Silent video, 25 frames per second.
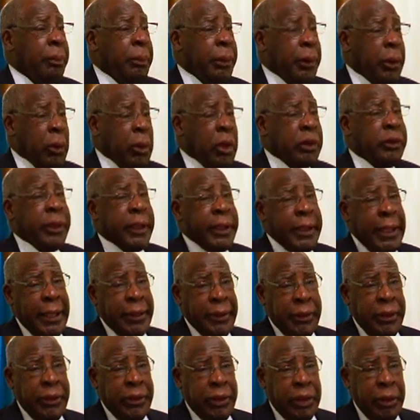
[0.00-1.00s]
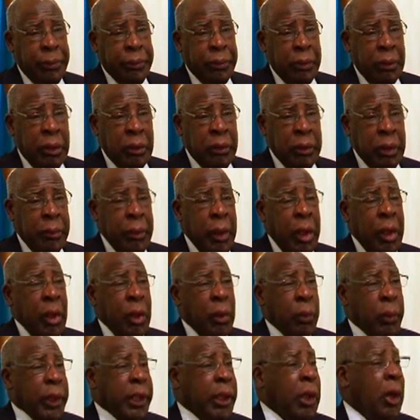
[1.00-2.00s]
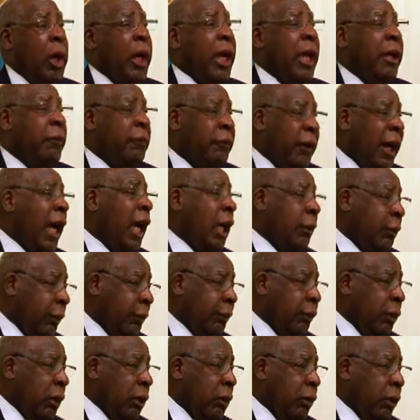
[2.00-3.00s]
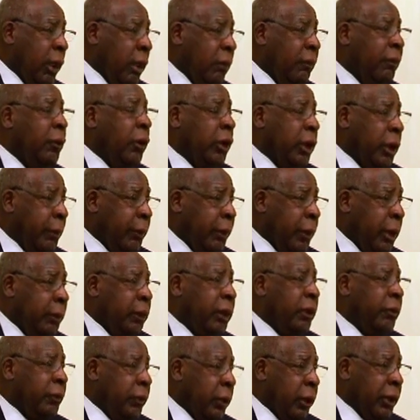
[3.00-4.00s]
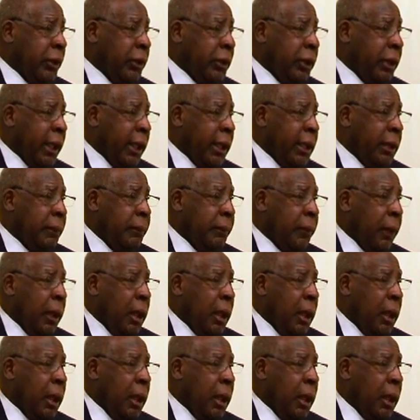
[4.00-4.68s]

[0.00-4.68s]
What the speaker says: because of the EITC program. We are a viable program for the people and for the state.